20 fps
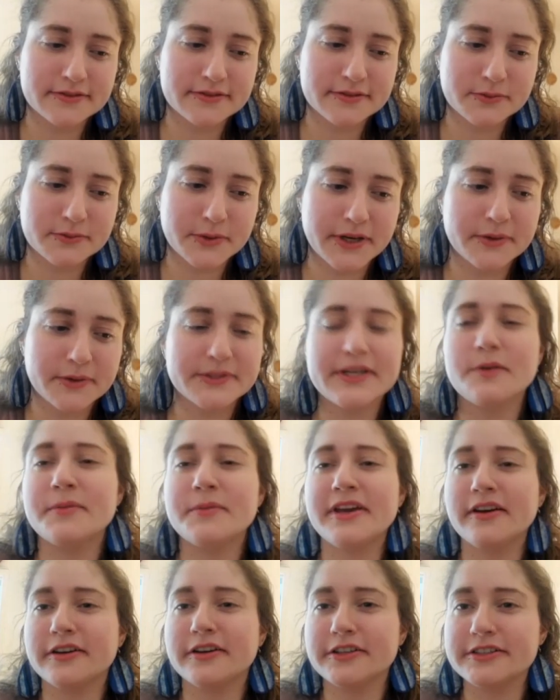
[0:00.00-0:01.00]
What I would tell my
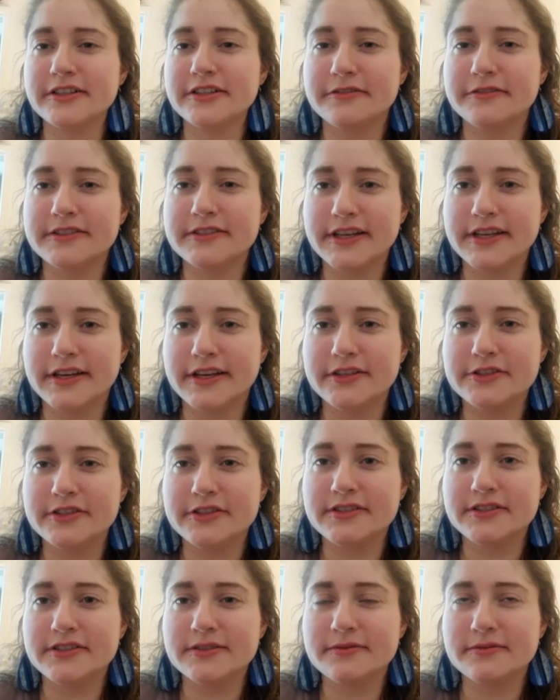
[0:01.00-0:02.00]
younger self is like
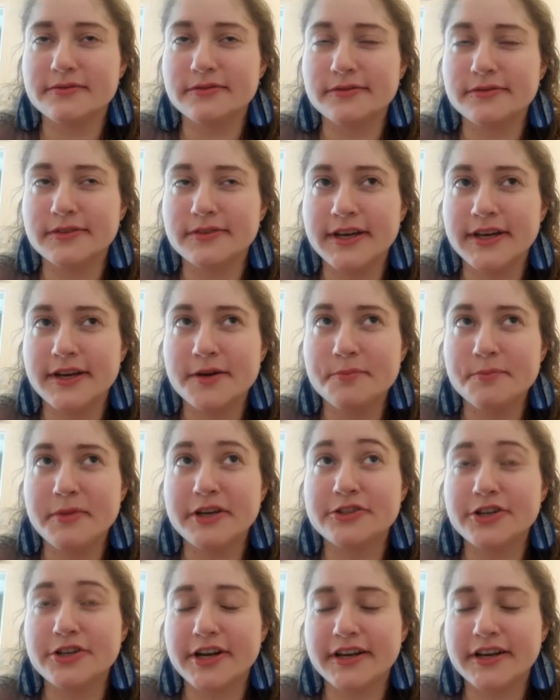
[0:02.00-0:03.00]
just
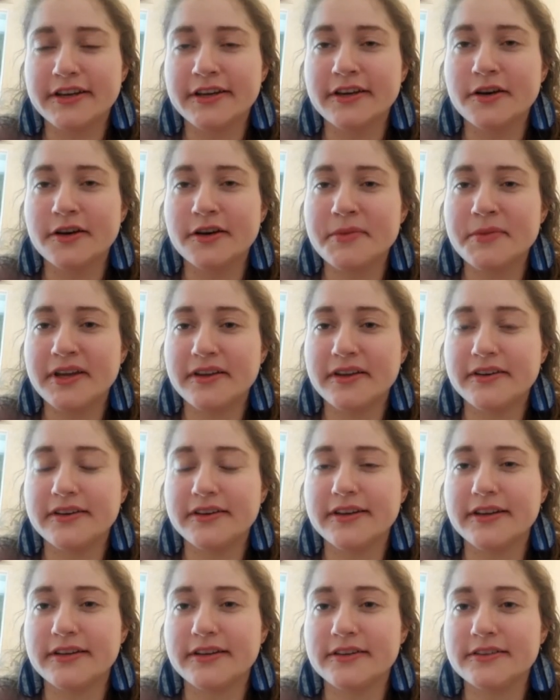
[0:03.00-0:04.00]
make sure I can commit
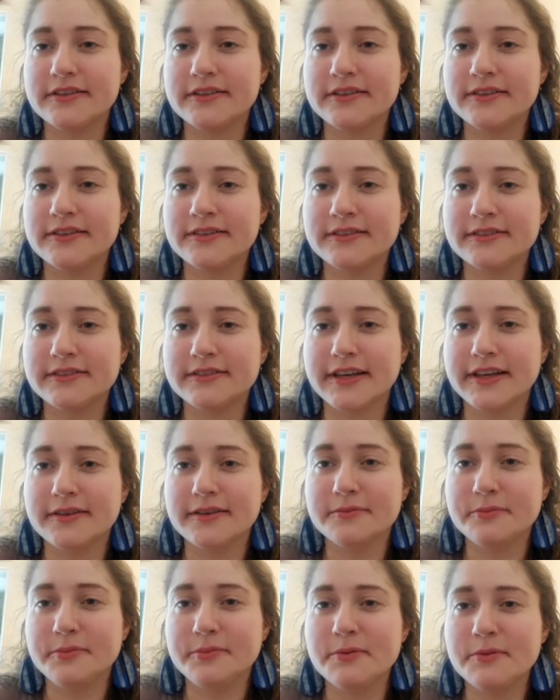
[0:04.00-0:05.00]
and like
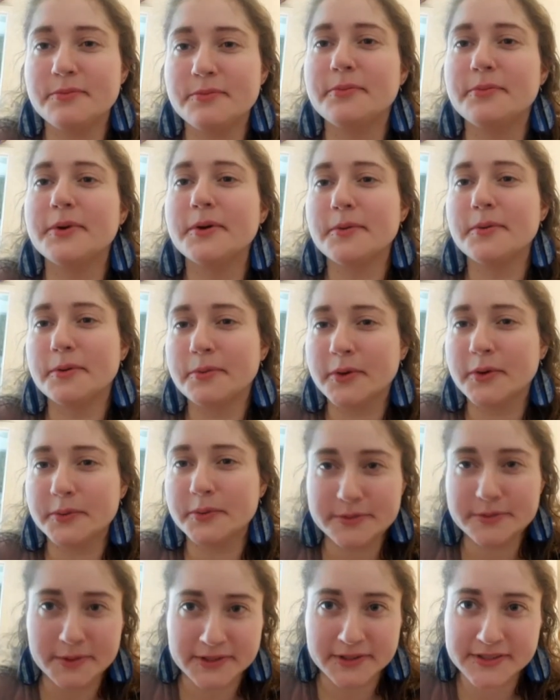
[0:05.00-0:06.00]
be a bit more
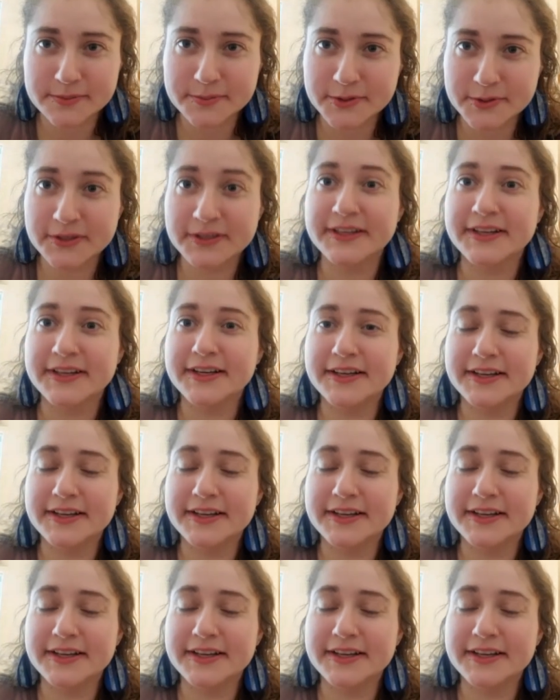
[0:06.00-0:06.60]
responsible,